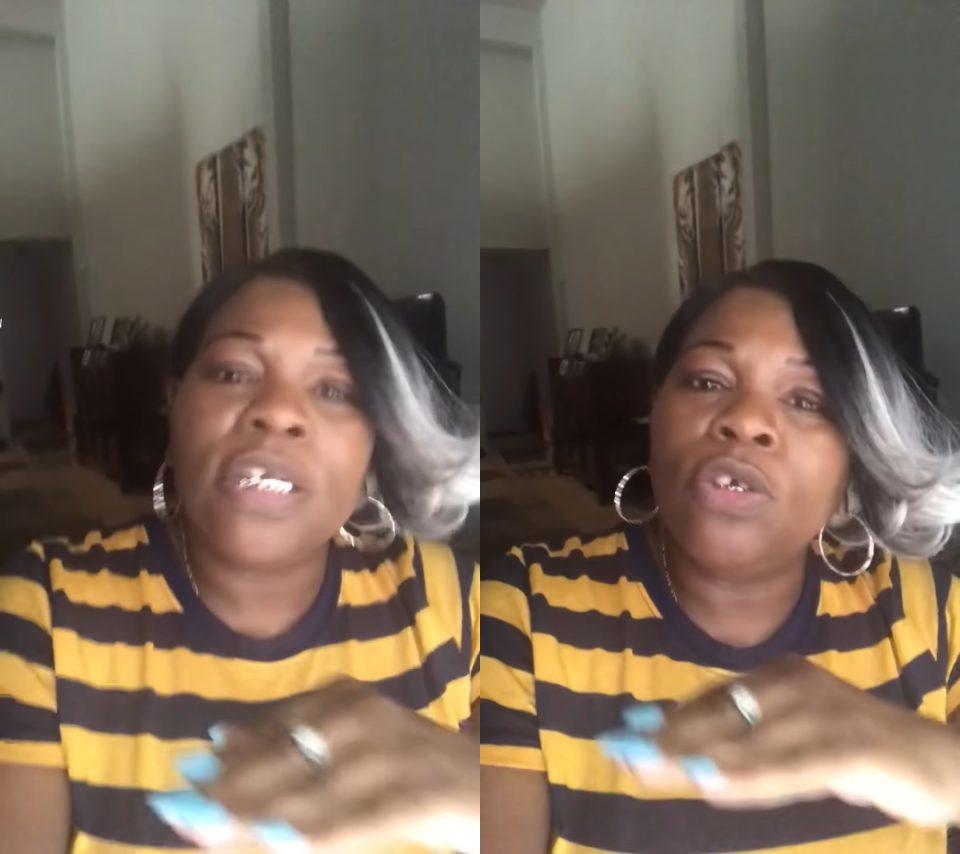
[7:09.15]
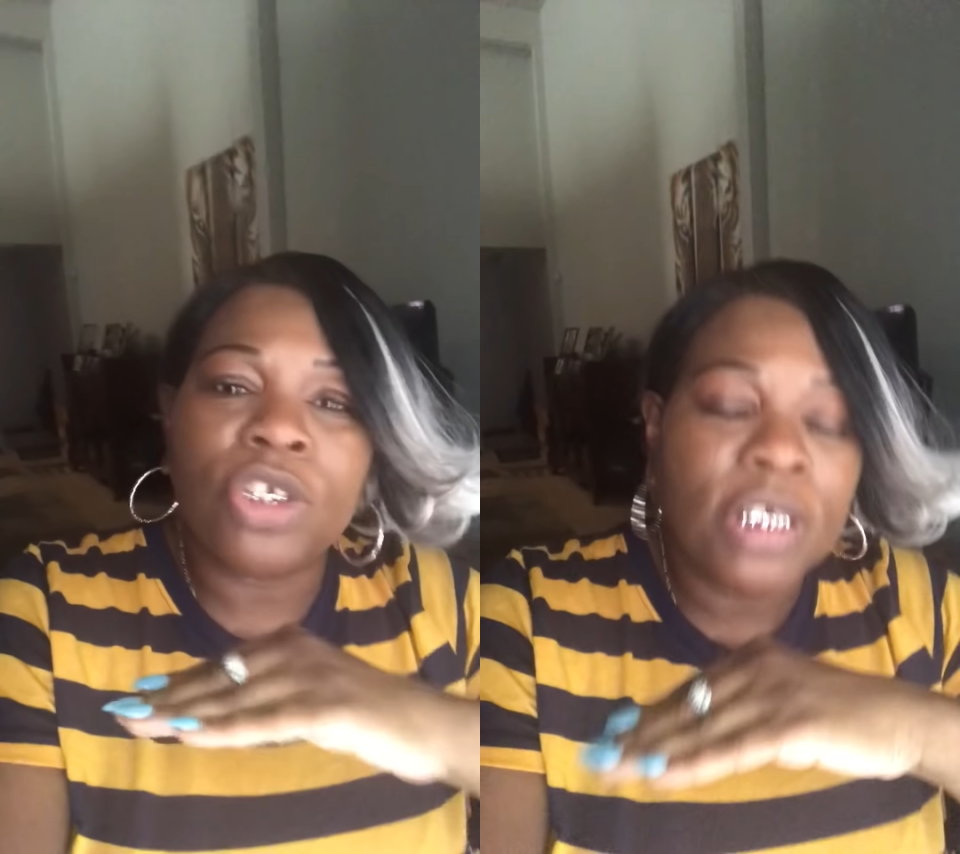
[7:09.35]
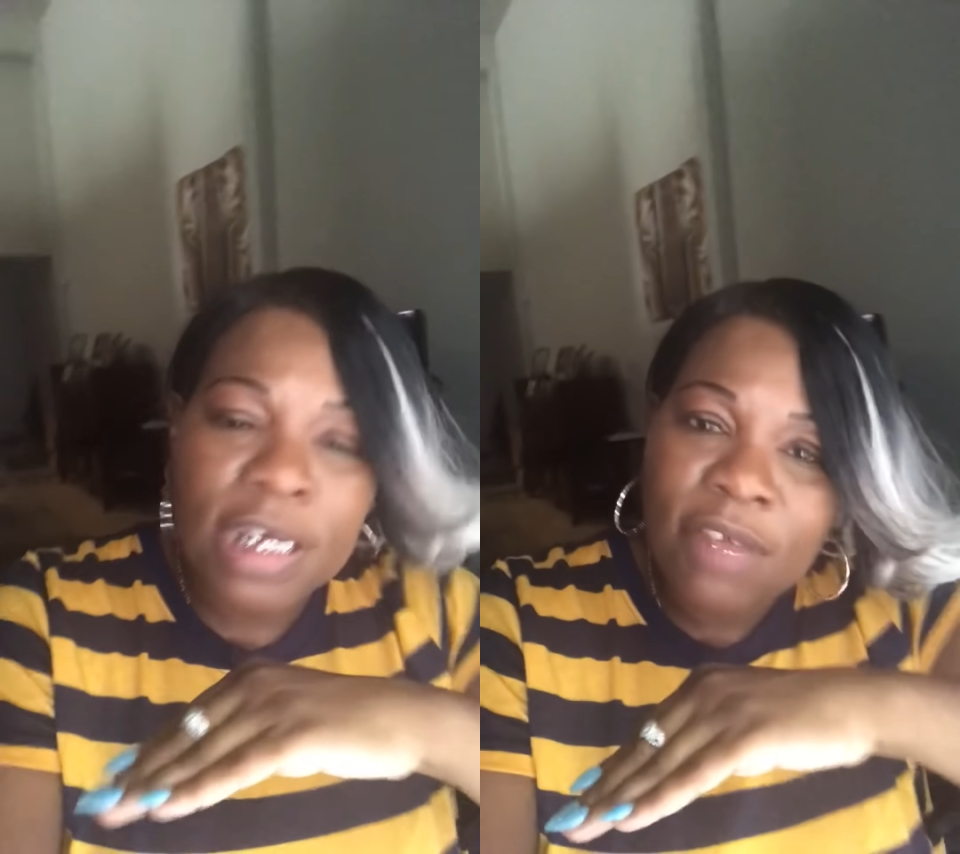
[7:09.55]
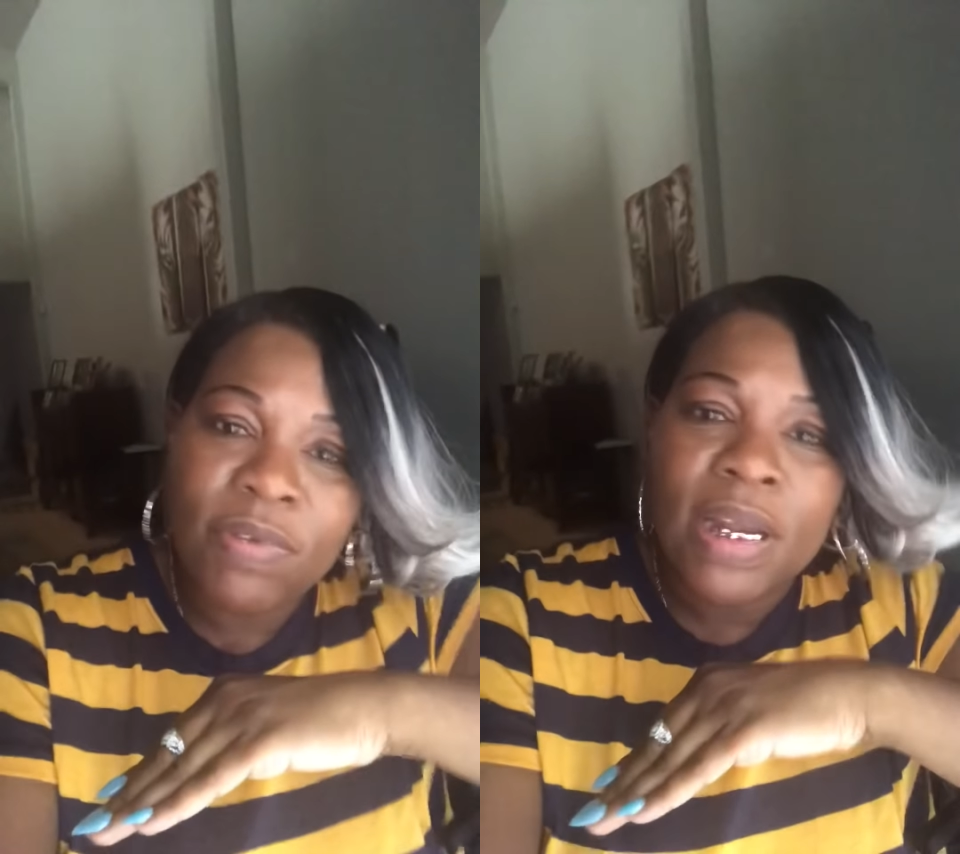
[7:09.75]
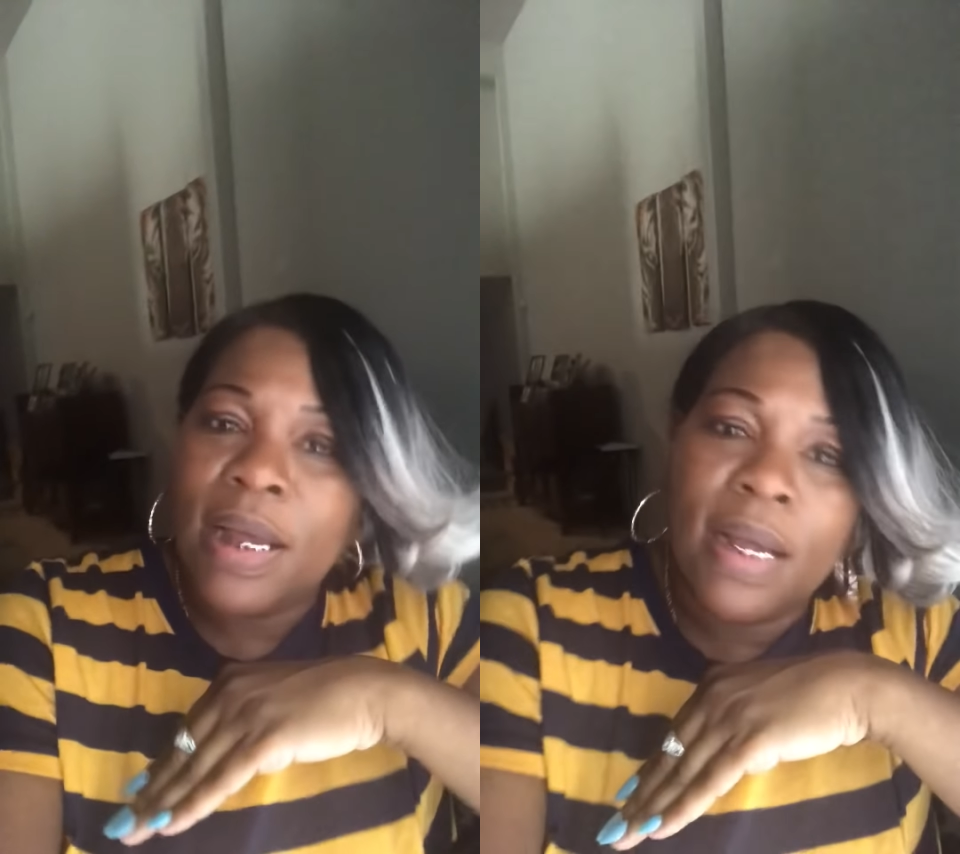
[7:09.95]
You shouldn't
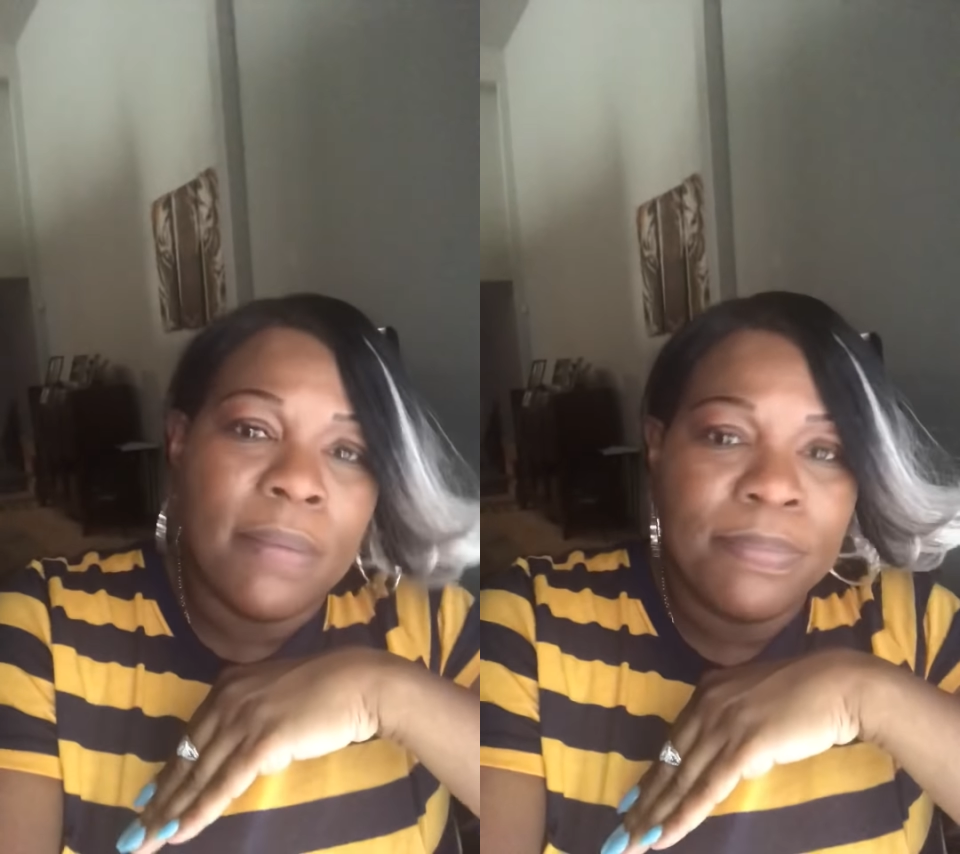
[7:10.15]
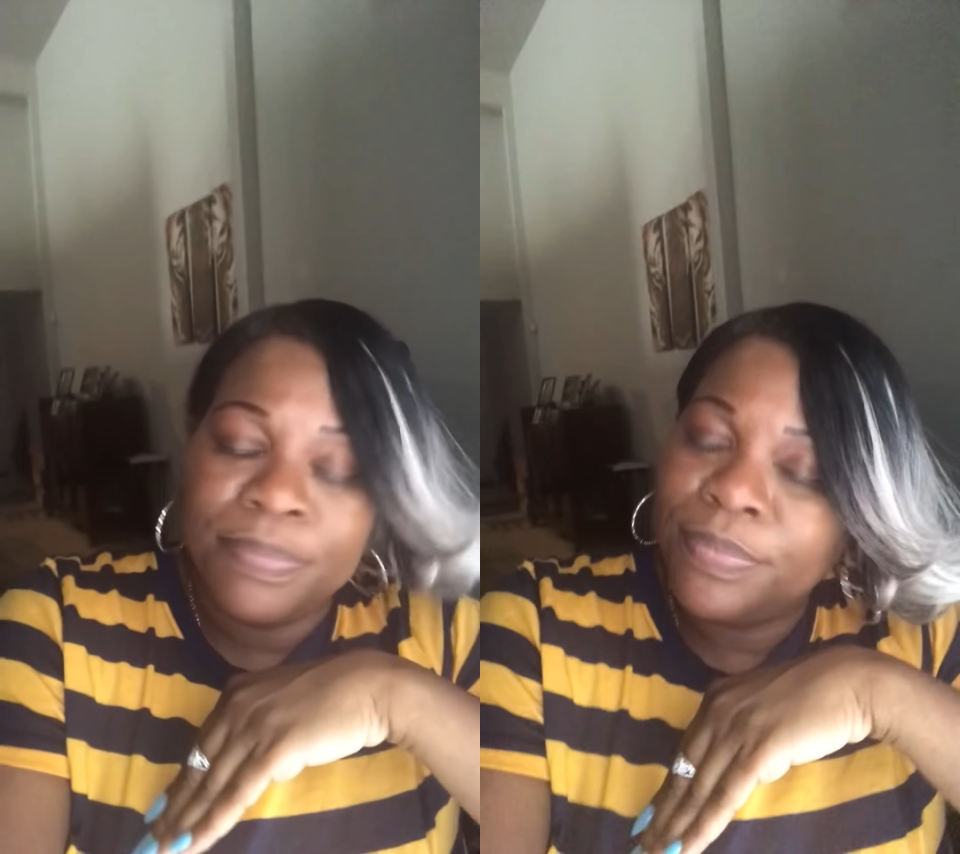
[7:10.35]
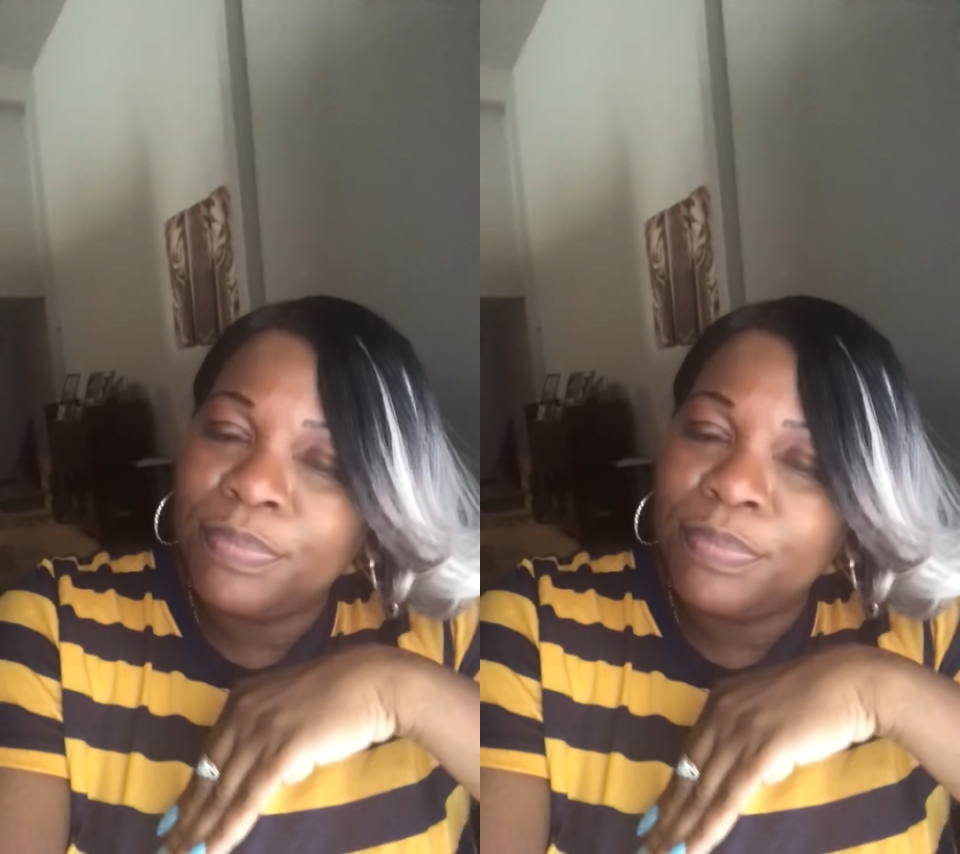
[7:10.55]
even um